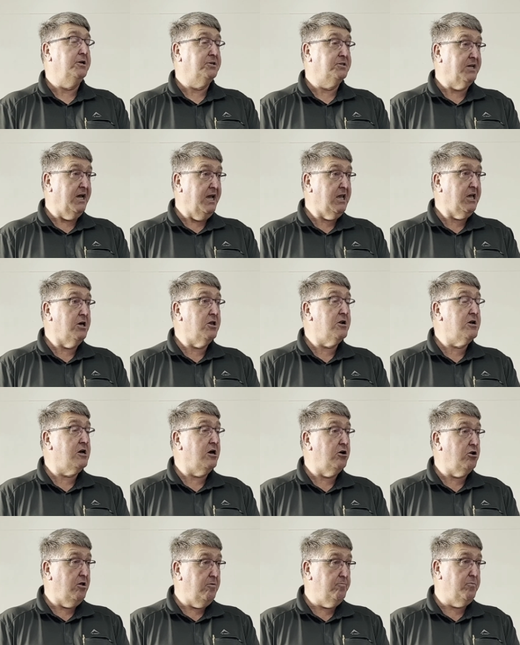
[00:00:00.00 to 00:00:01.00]
Take it and
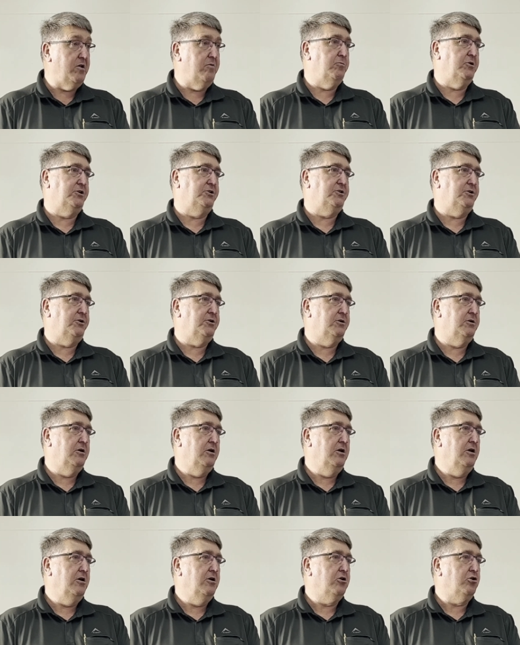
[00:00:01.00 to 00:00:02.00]
go and implement it.
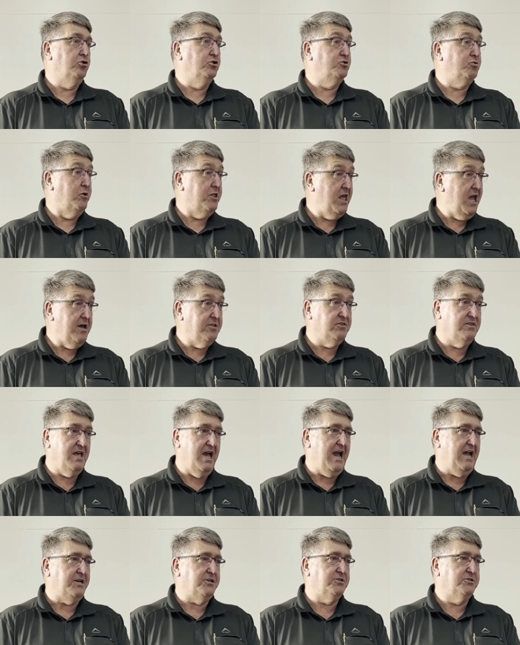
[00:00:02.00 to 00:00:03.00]
Because without
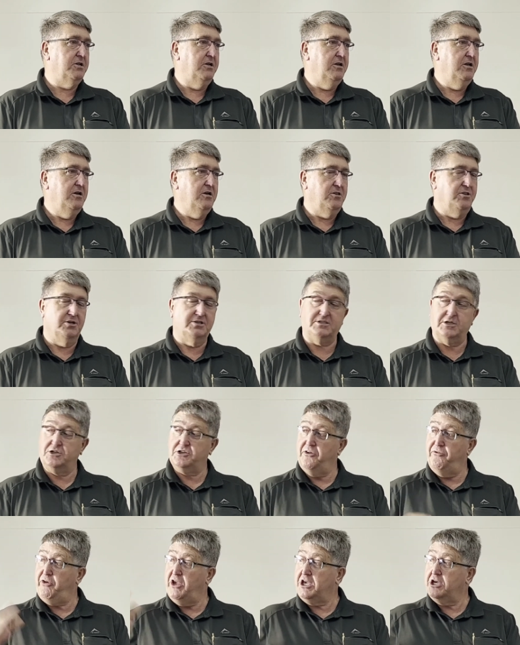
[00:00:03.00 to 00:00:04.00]
that, the
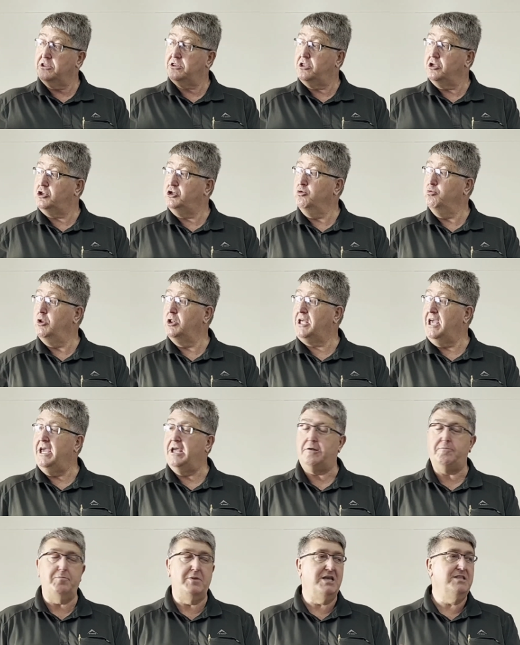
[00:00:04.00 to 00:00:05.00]
certificate that you will
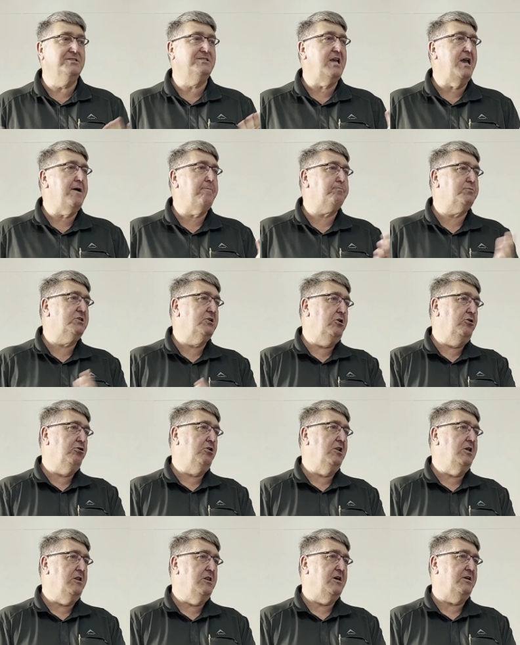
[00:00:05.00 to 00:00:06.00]
get means
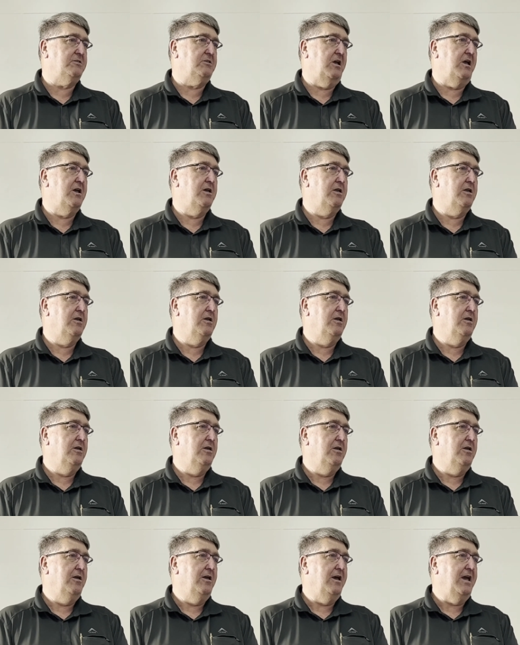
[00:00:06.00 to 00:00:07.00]
absolutely nothing.
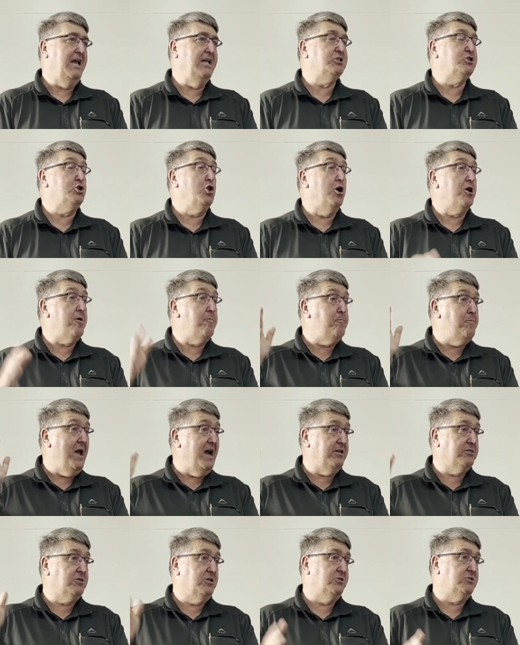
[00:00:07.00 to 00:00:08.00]
It's not
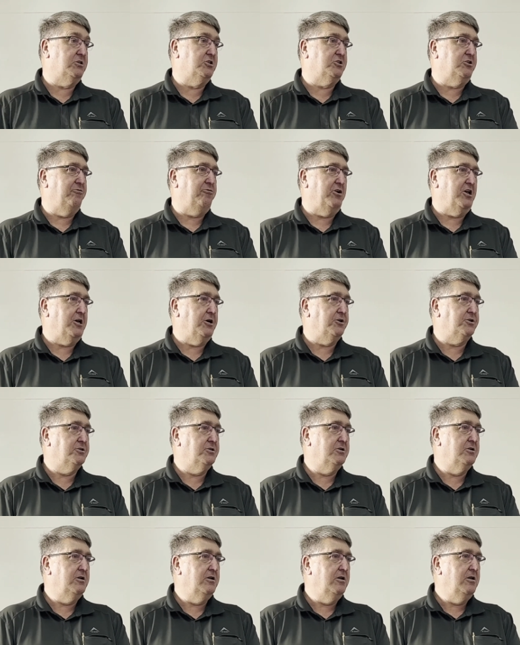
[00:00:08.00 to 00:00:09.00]
about the certificate.
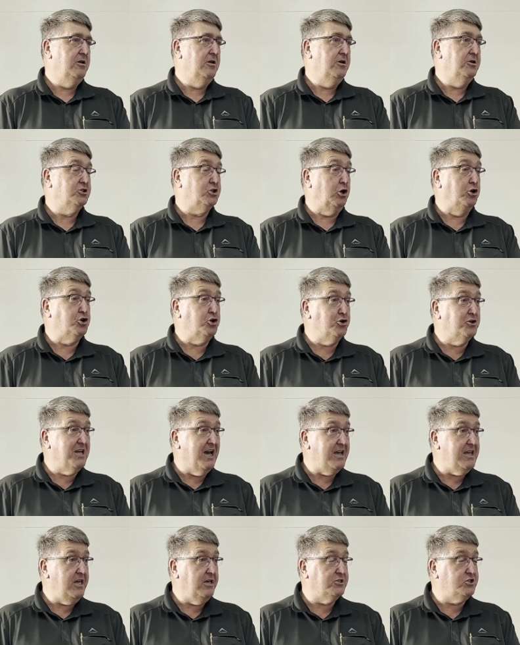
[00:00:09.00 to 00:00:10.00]
So
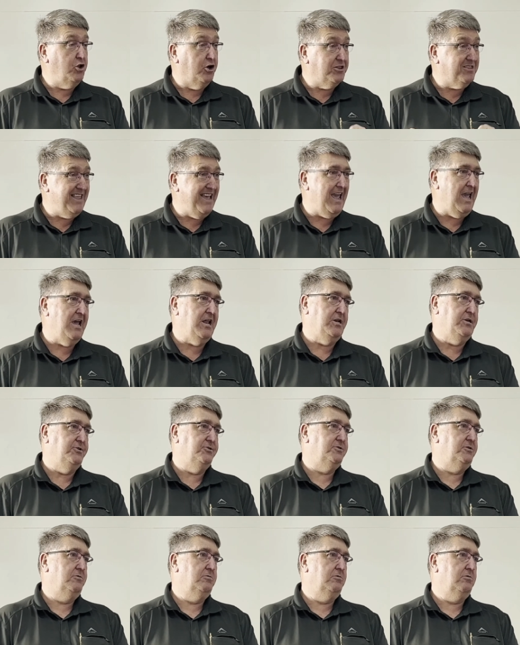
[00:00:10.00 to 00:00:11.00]
today is not the end.